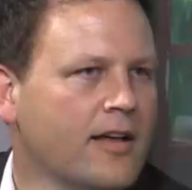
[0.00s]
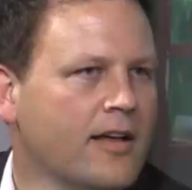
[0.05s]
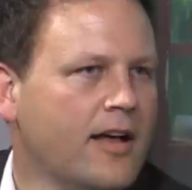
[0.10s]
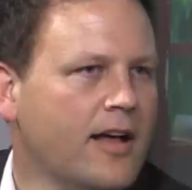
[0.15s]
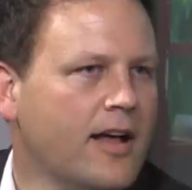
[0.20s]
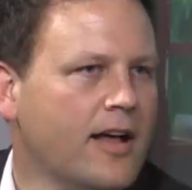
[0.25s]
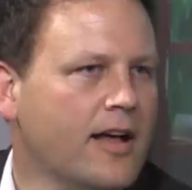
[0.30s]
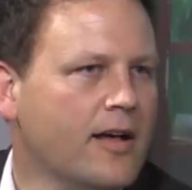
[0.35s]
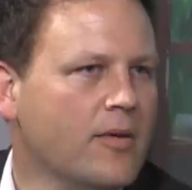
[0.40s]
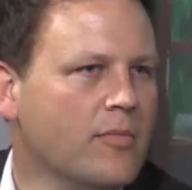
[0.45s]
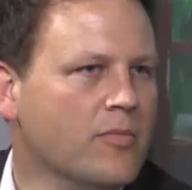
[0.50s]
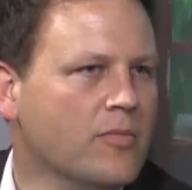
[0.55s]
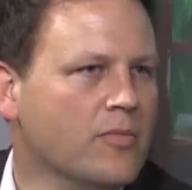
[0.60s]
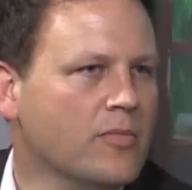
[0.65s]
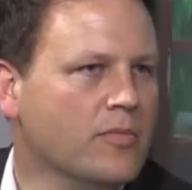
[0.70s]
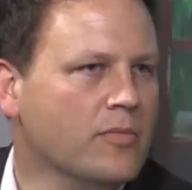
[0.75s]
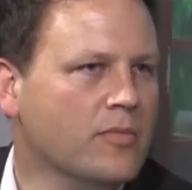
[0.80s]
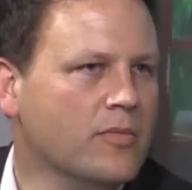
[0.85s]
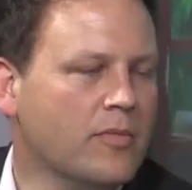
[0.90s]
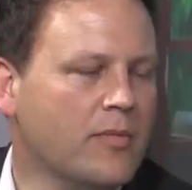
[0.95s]

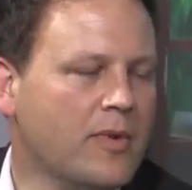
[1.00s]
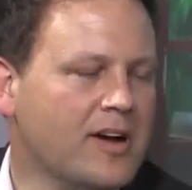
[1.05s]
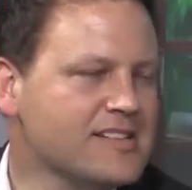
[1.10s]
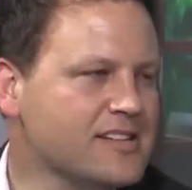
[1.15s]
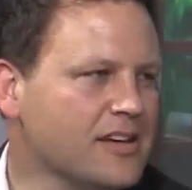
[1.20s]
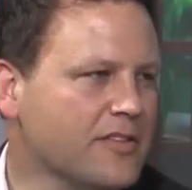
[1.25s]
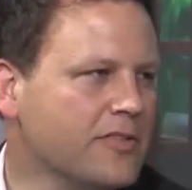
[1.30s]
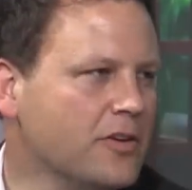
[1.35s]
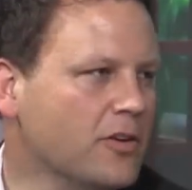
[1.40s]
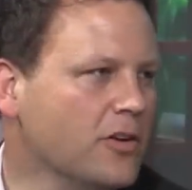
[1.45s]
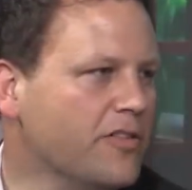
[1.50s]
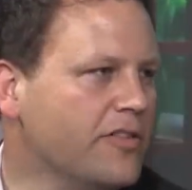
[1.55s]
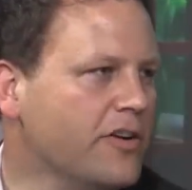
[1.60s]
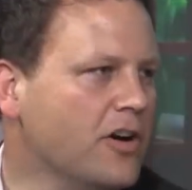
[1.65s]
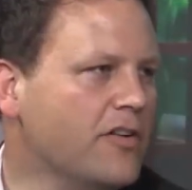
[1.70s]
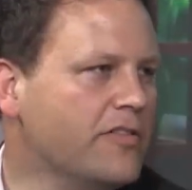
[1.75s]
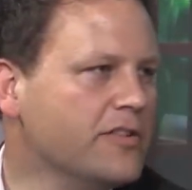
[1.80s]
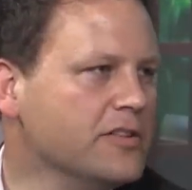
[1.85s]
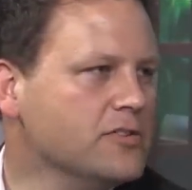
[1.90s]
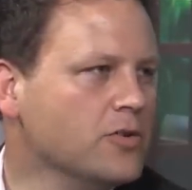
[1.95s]
Mm-hmm. Myself and Lofi
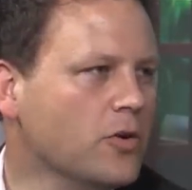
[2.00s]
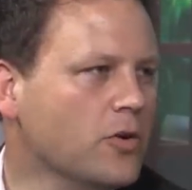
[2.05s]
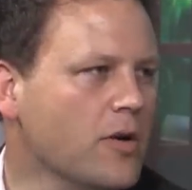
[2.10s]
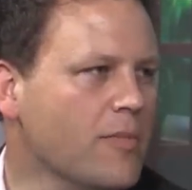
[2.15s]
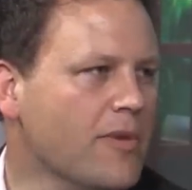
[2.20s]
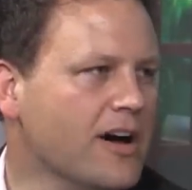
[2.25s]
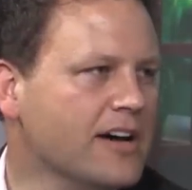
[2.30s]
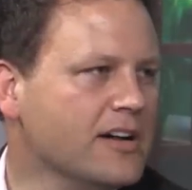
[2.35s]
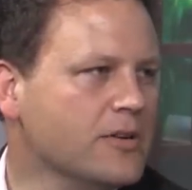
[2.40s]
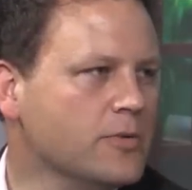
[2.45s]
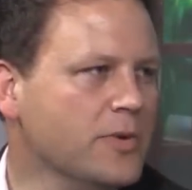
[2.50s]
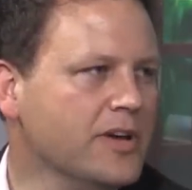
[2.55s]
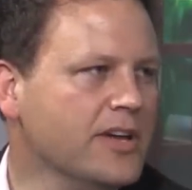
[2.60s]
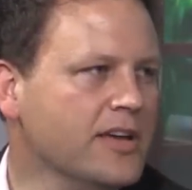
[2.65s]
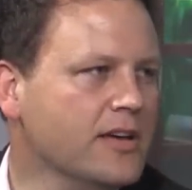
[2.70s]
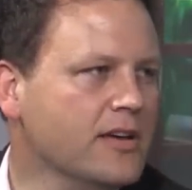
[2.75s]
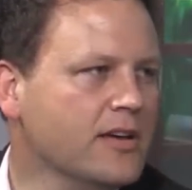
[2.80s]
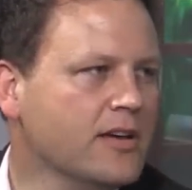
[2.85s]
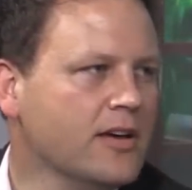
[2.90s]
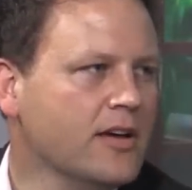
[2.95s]
often talk about it.
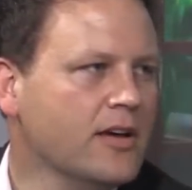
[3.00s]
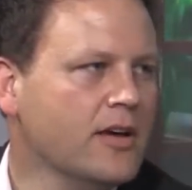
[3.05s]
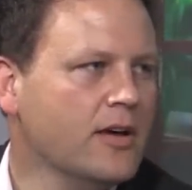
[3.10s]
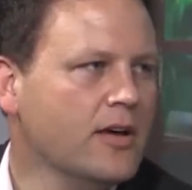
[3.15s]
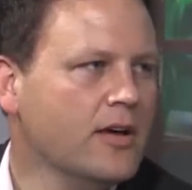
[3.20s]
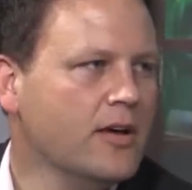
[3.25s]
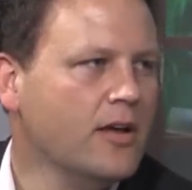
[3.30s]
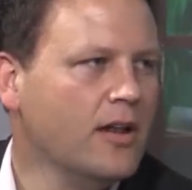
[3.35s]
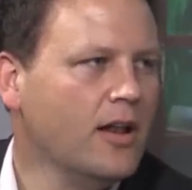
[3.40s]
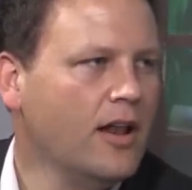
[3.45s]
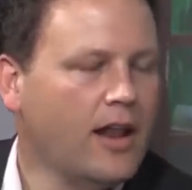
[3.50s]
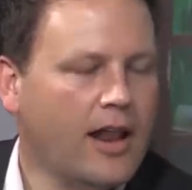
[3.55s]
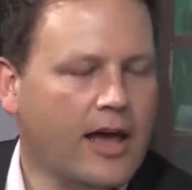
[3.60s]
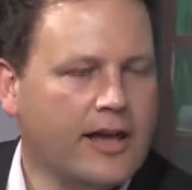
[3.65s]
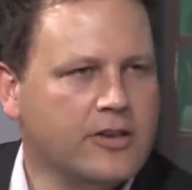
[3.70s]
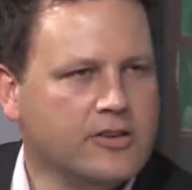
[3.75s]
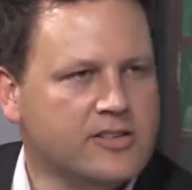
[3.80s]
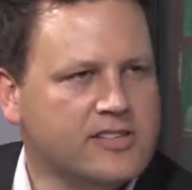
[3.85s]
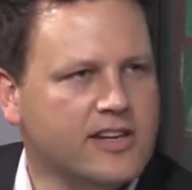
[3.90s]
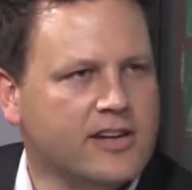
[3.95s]
We,
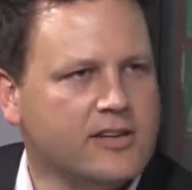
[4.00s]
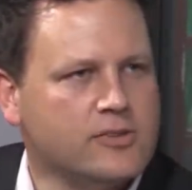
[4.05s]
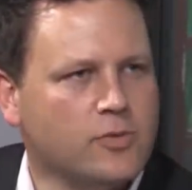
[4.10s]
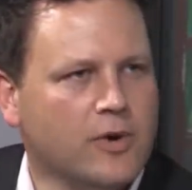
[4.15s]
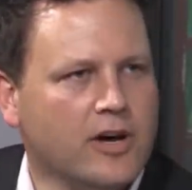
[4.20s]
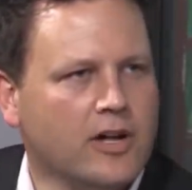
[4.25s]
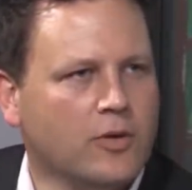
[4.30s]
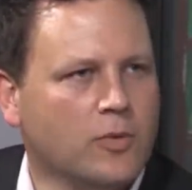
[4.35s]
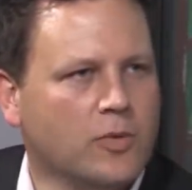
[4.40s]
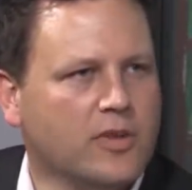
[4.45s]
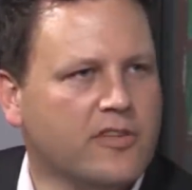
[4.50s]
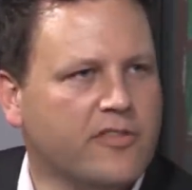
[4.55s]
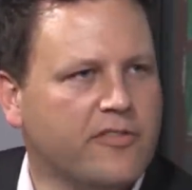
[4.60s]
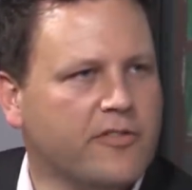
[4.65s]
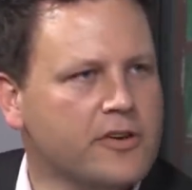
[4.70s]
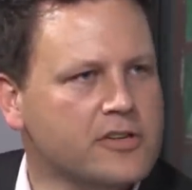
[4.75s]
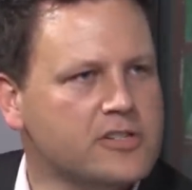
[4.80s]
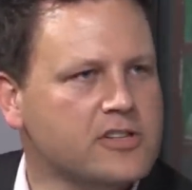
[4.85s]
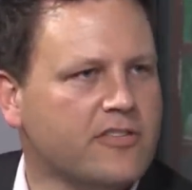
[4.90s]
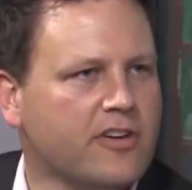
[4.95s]
like you said as well, we're the
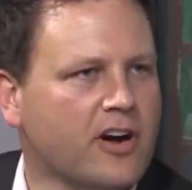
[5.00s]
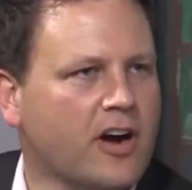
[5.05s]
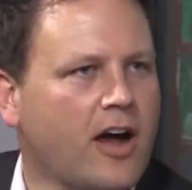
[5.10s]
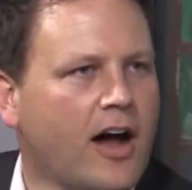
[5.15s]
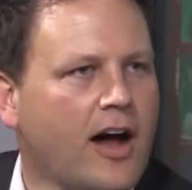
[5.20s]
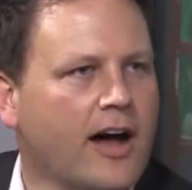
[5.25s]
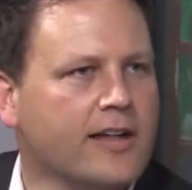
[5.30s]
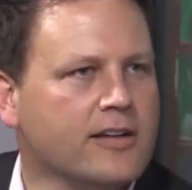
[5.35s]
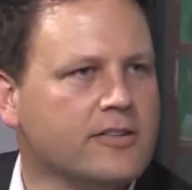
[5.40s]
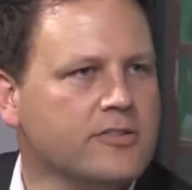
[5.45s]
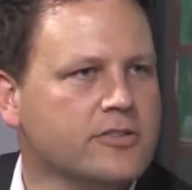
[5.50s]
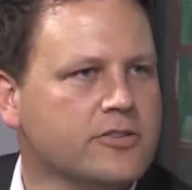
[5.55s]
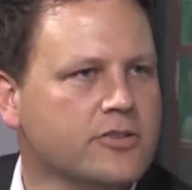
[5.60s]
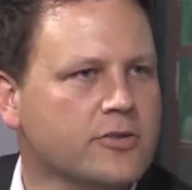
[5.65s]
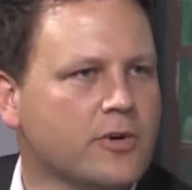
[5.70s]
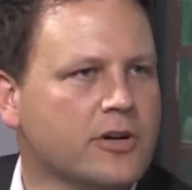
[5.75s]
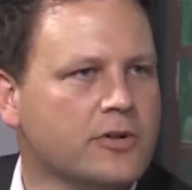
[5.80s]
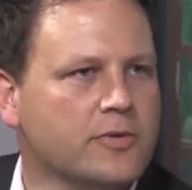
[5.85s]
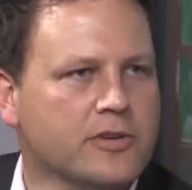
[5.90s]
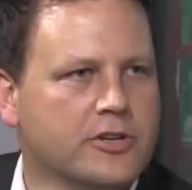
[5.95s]
first of our kind to do
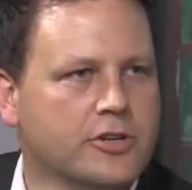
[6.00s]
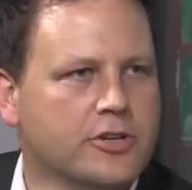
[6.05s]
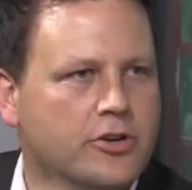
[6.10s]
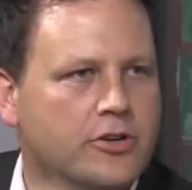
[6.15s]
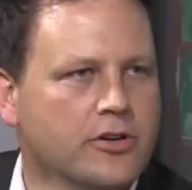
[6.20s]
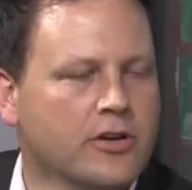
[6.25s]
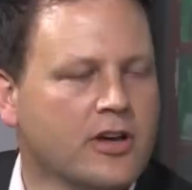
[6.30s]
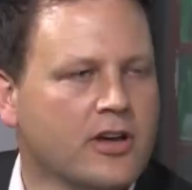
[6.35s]
what we do.